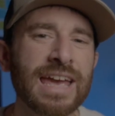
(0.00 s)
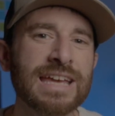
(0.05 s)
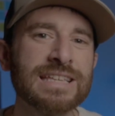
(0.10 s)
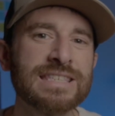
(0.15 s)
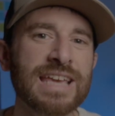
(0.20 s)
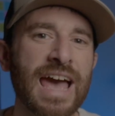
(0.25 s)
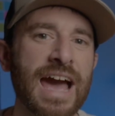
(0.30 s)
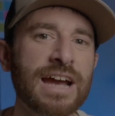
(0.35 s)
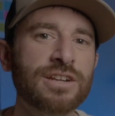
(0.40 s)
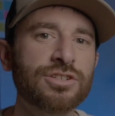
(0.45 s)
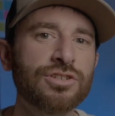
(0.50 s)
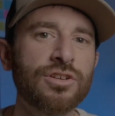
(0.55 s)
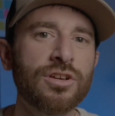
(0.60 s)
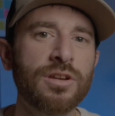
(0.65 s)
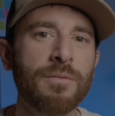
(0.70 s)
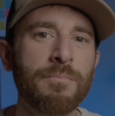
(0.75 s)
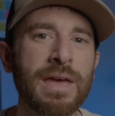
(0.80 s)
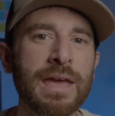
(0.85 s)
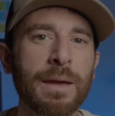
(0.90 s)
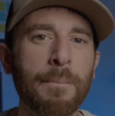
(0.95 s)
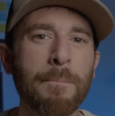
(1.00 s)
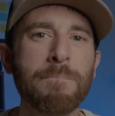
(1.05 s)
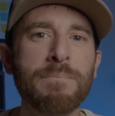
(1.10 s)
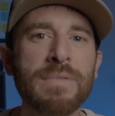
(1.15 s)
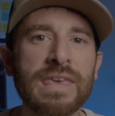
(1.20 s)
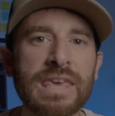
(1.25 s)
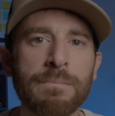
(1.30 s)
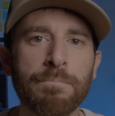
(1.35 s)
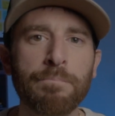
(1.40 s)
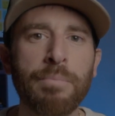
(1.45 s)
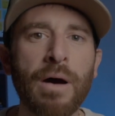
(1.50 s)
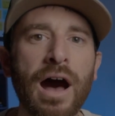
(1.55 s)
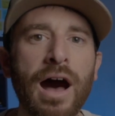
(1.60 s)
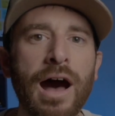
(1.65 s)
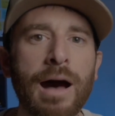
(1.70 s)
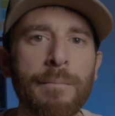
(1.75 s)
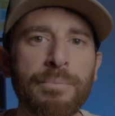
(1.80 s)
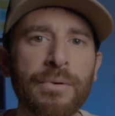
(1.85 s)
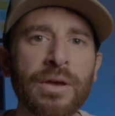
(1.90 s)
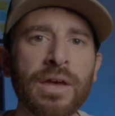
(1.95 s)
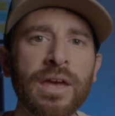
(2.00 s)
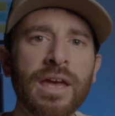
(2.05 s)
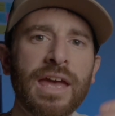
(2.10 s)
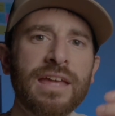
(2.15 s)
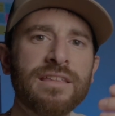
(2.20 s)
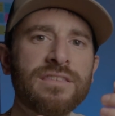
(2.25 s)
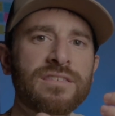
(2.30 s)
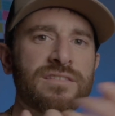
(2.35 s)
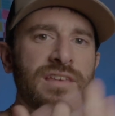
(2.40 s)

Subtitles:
it's actually gonna make me pop and